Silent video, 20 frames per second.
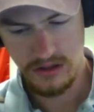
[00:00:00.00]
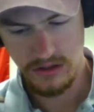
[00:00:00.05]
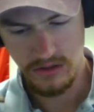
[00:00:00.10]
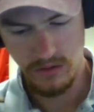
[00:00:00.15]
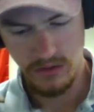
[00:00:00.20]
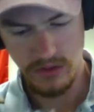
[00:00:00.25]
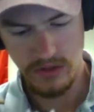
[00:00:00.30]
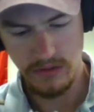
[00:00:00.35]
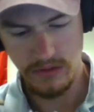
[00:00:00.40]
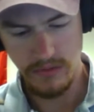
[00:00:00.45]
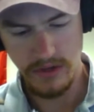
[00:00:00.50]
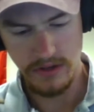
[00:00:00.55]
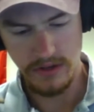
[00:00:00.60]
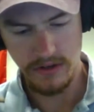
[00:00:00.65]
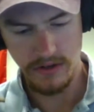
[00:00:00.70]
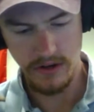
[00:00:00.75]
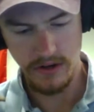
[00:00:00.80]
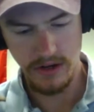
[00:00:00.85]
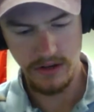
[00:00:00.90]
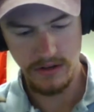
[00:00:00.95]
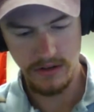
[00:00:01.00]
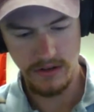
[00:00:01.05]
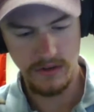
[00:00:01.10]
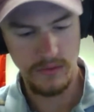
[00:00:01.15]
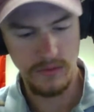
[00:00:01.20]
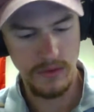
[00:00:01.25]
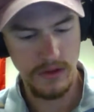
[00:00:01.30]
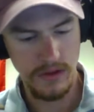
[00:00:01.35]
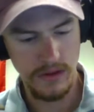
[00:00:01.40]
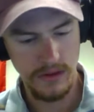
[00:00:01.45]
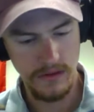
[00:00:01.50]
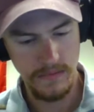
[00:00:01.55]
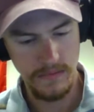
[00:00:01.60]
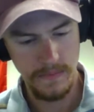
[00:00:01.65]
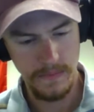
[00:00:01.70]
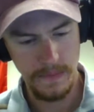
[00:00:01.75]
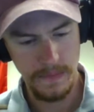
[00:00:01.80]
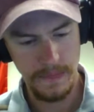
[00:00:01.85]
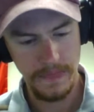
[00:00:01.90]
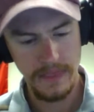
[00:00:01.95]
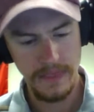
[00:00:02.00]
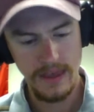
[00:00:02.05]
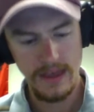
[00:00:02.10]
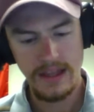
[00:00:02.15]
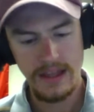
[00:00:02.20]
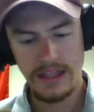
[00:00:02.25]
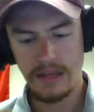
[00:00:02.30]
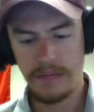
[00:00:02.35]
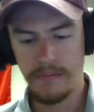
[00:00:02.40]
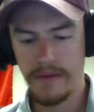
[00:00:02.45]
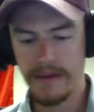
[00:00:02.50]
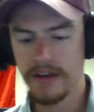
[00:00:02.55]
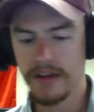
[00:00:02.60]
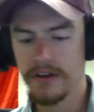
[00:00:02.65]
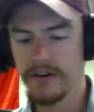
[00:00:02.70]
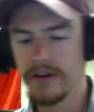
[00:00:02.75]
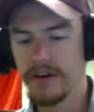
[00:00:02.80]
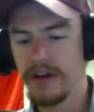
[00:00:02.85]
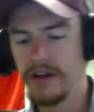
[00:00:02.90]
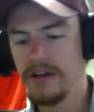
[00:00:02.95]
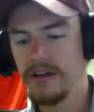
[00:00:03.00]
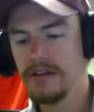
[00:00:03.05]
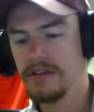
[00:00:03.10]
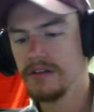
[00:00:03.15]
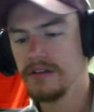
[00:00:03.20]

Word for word: What's the Mega Crate this month? The Mega Crate